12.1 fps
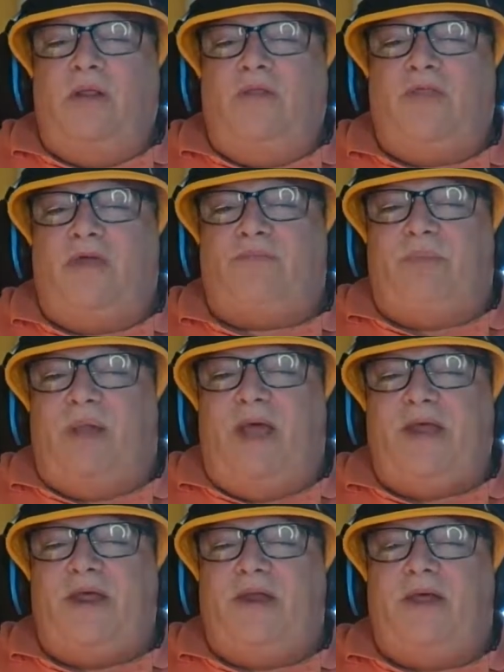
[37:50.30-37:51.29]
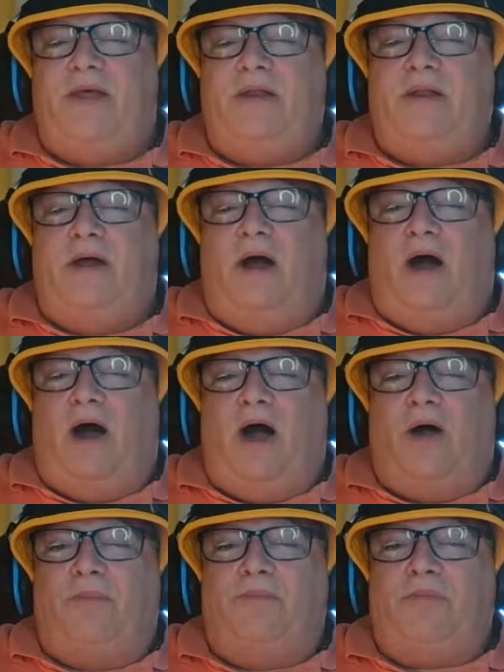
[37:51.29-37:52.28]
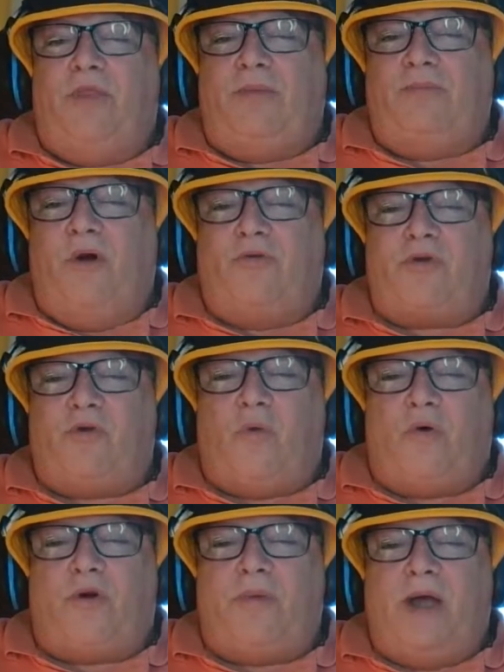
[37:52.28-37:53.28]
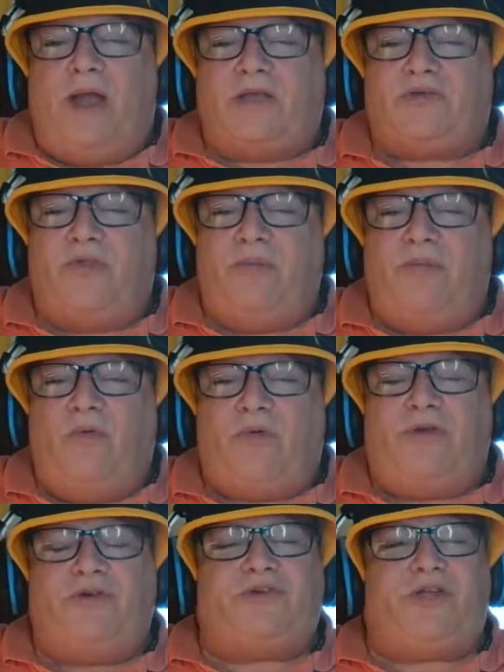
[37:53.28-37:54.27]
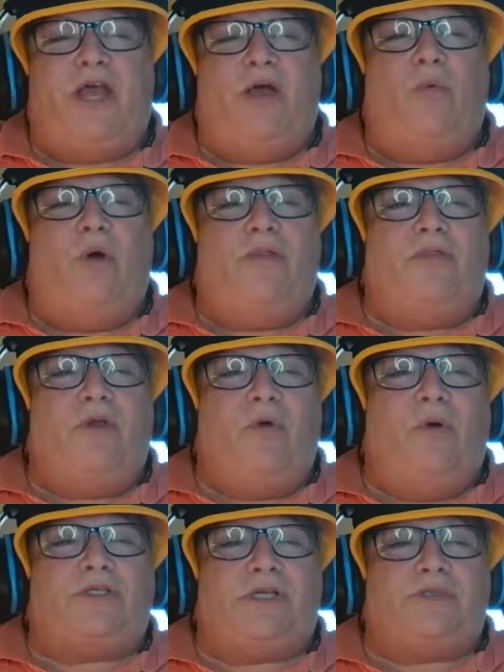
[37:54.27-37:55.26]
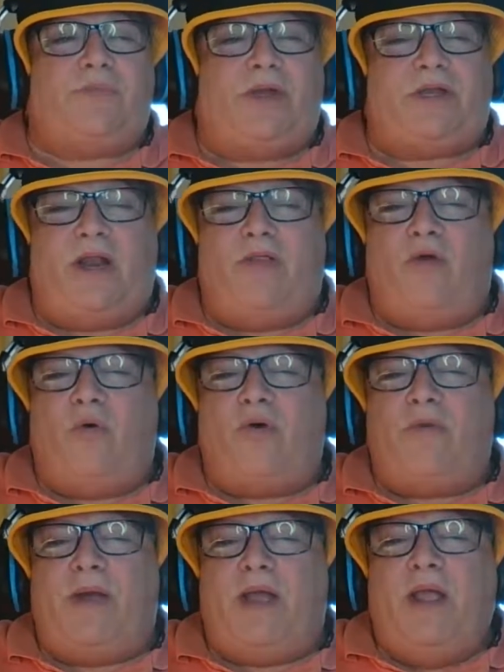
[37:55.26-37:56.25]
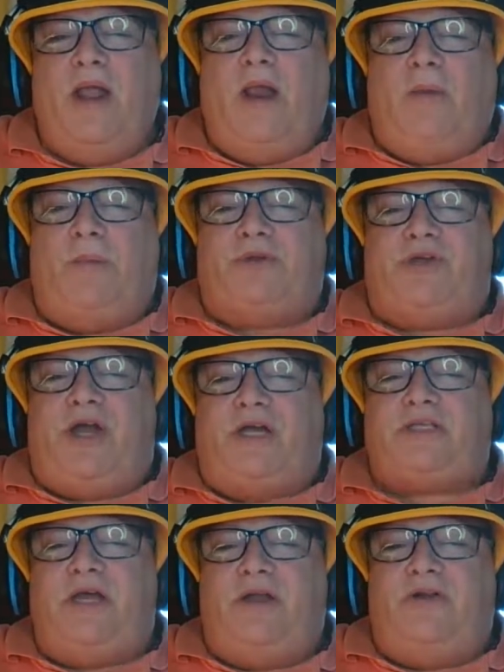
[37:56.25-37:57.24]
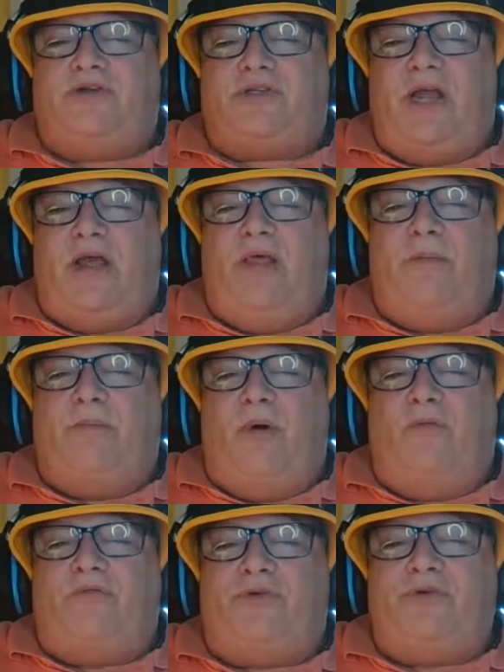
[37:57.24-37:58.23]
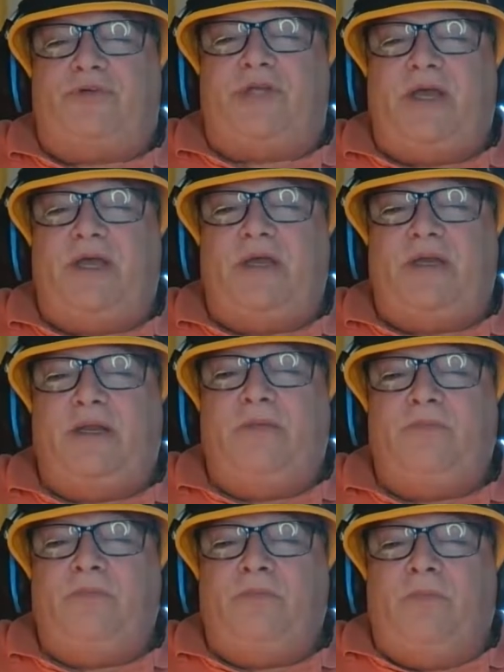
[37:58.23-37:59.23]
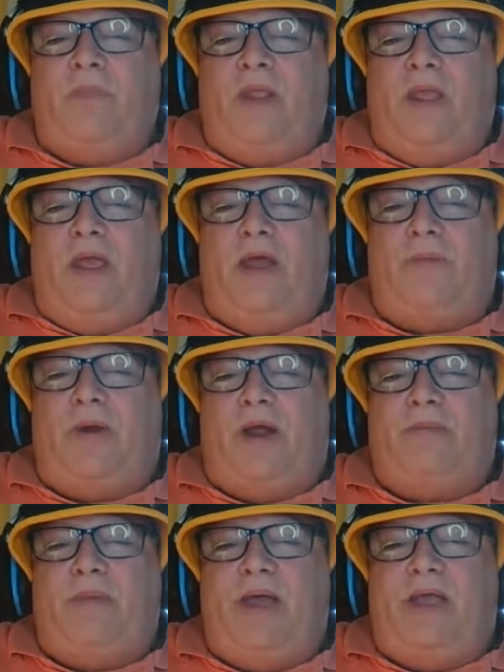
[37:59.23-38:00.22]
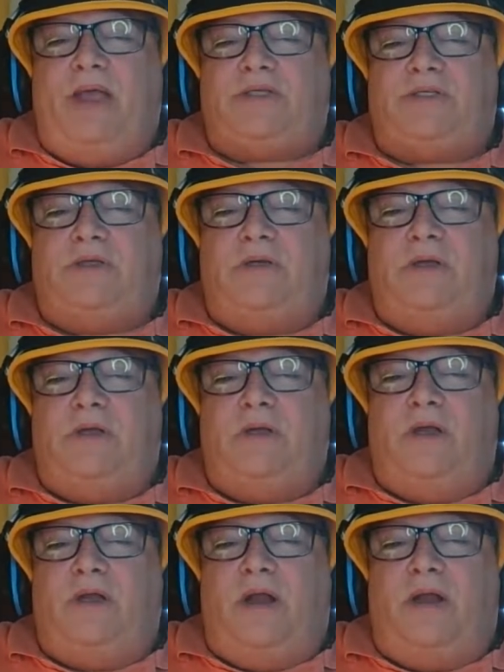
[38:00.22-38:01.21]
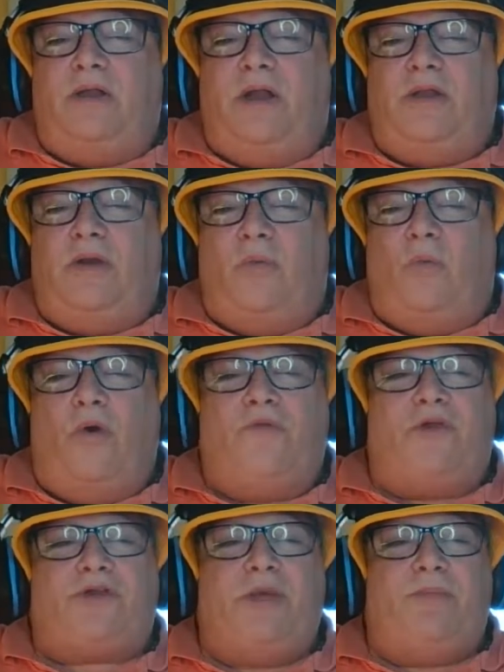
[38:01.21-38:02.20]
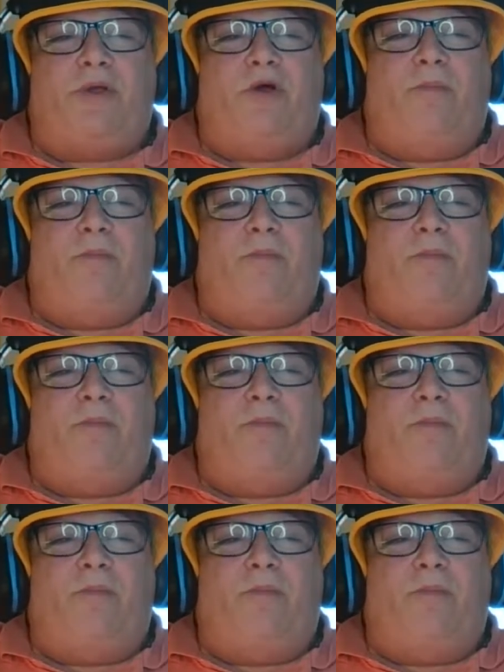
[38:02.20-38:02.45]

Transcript: They've played in it. They both are quarterbacks, so they both understand what's expected out of the quarterback. But you guys got to understand that both Drew Tate and Brad Banks weren't the typical